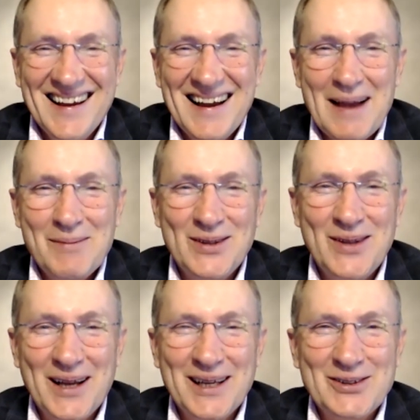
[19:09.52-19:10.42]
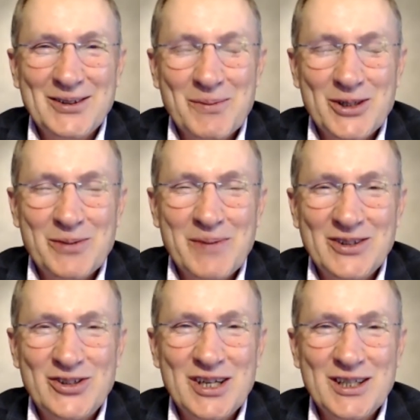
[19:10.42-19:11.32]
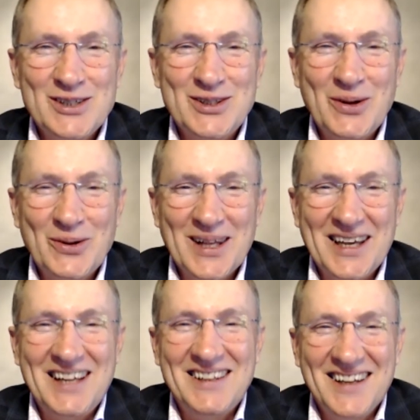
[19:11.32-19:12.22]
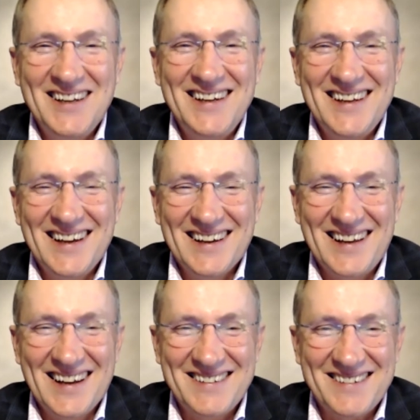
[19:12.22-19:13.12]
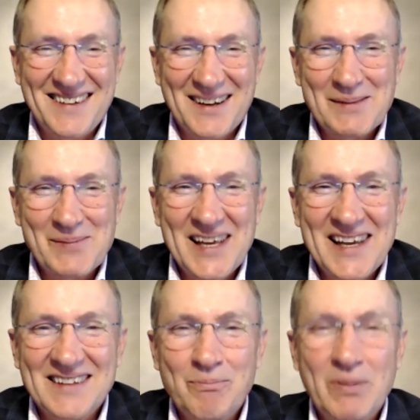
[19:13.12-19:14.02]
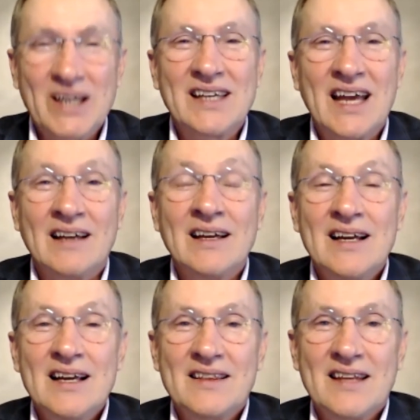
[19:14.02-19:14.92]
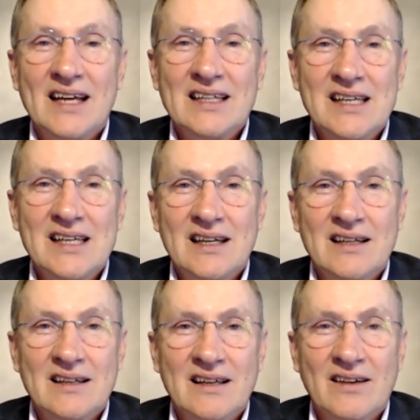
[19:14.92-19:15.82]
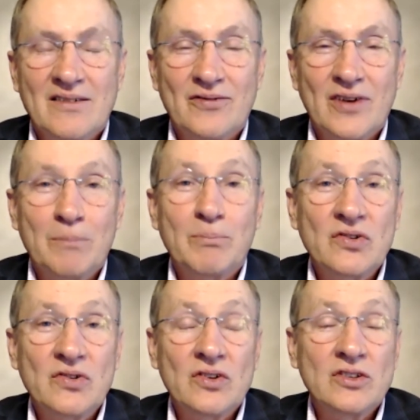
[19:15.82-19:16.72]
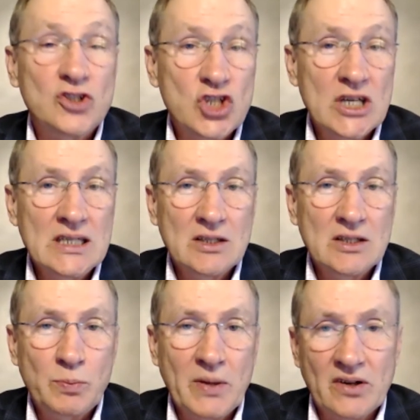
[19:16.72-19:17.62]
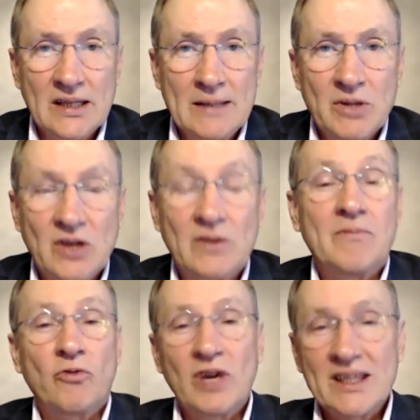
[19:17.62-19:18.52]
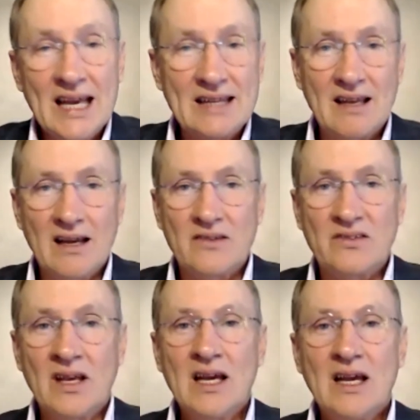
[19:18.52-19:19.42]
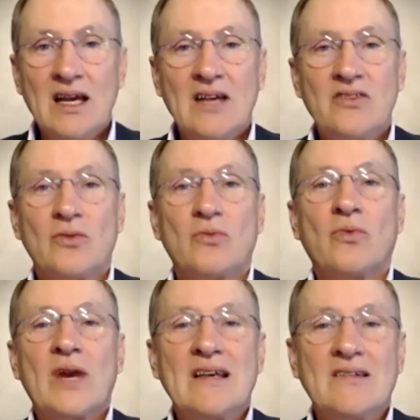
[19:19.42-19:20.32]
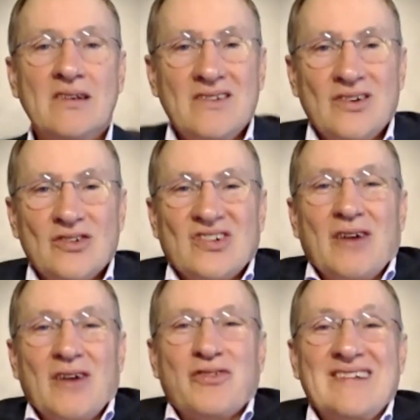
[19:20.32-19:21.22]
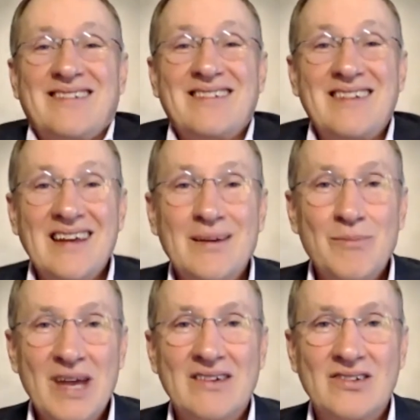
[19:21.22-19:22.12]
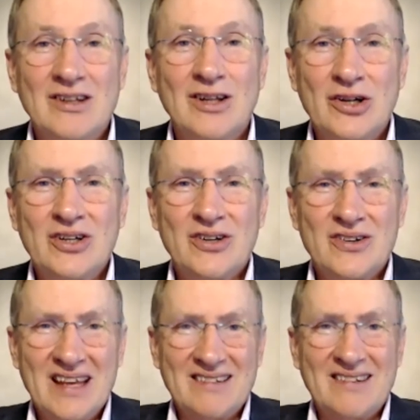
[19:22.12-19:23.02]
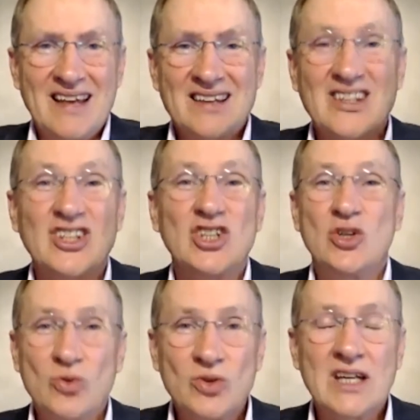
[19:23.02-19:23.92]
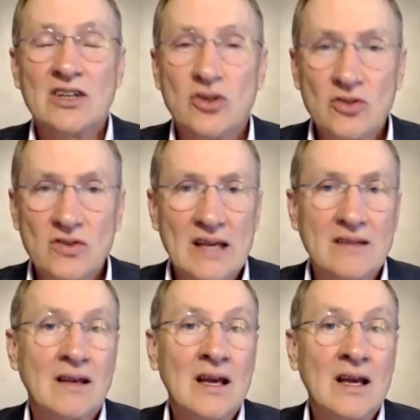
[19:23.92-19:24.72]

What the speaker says: I've been talking so much about Genius Code lately, it got stuck in my head. But yeah, the idea of personal genius paraliminal. And what that does is it raises your self-esteem as a learner that says you can do this.